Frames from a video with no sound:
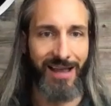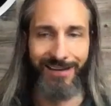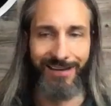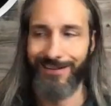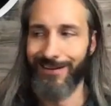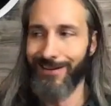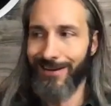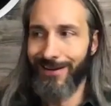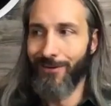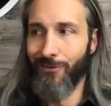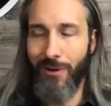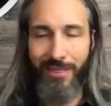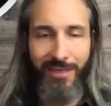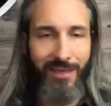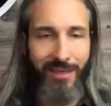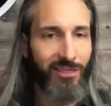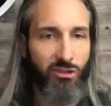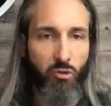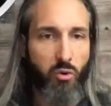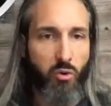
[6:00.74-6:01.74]
And
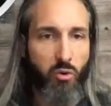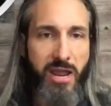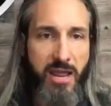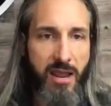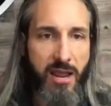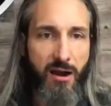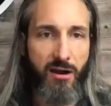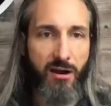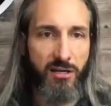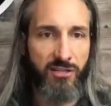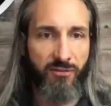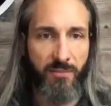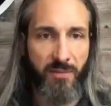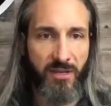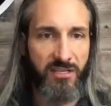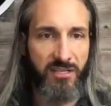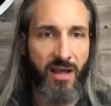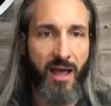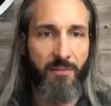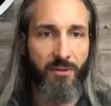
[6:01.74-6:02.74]
within three years from
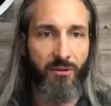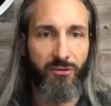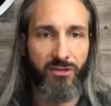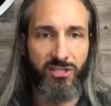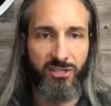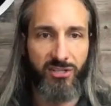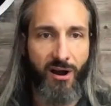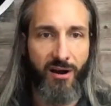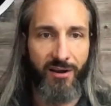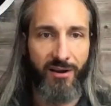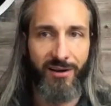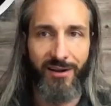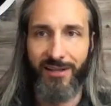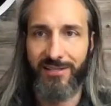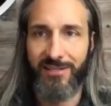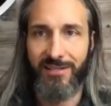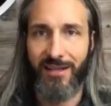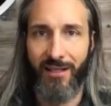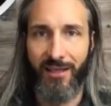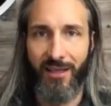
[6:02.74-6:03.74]
the time it was started
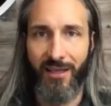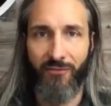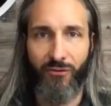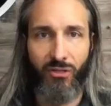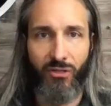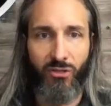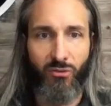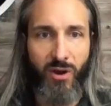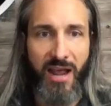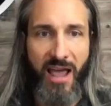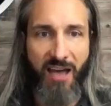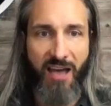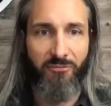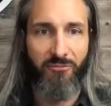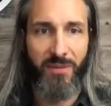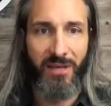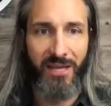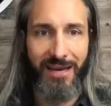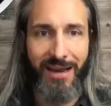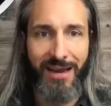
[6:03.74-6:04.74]
is selling it for three and a
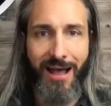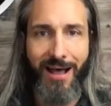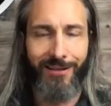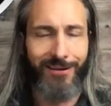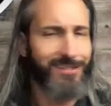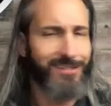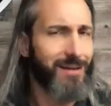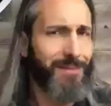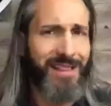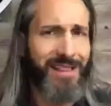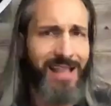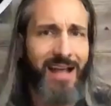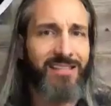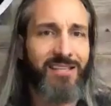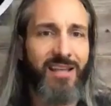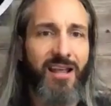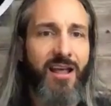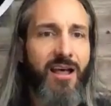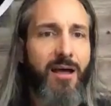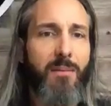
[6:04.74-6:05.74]
half million dollars. I mean,
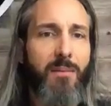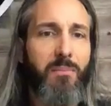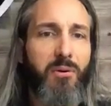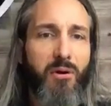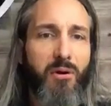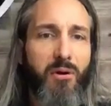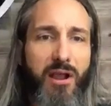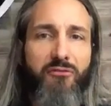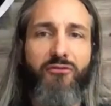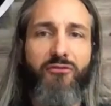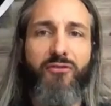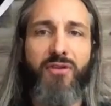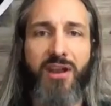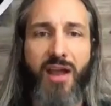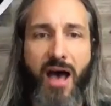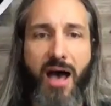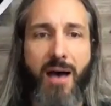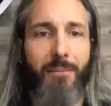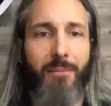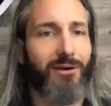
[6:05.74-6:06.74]
that's pretty
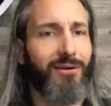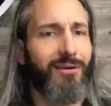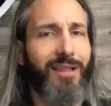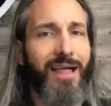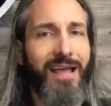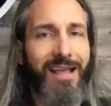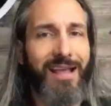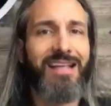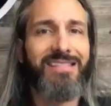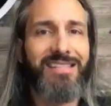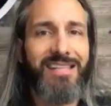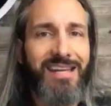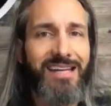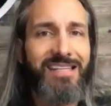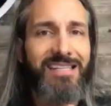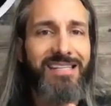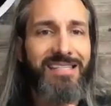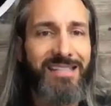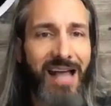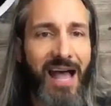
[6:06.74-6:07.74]
phenomenal. Like that's an
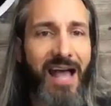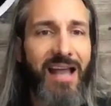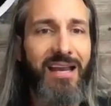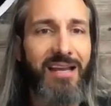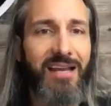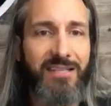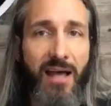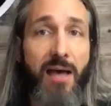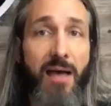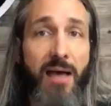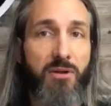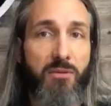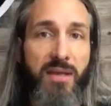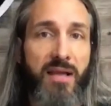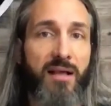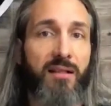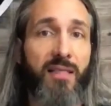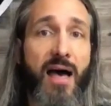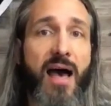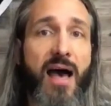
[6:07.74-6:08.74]
exciting time to
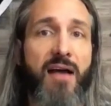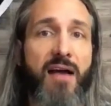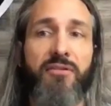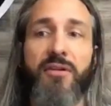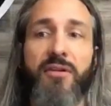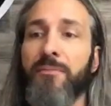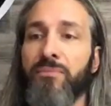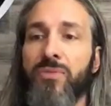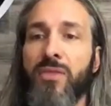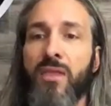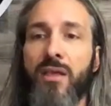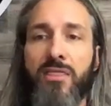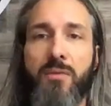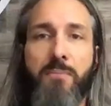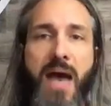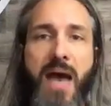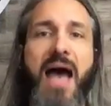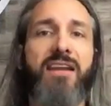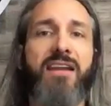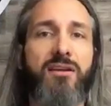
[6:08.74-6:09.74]
be alive. The
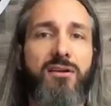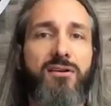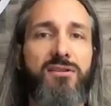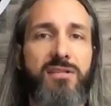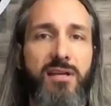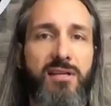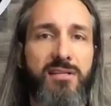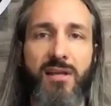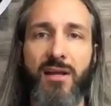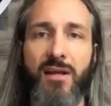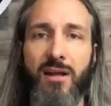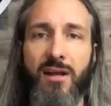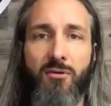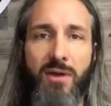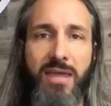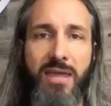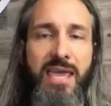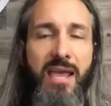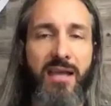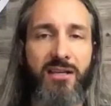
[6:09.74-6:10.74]
bad news is
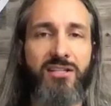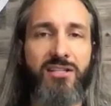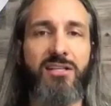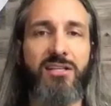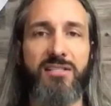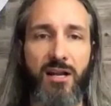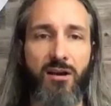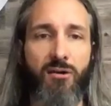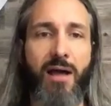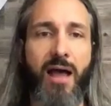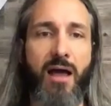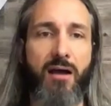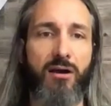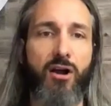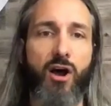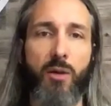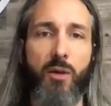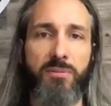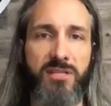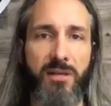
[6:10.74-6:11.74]
we can't just sit around
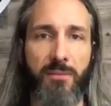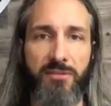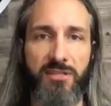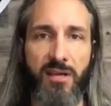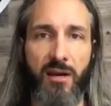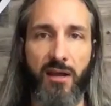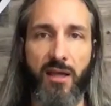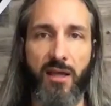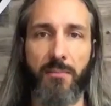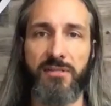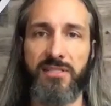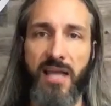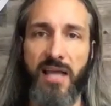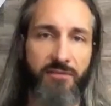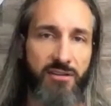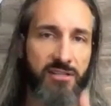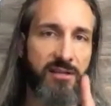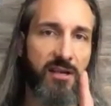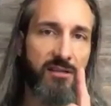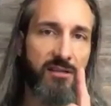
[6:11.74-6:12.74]
and hope someone's gonna come save us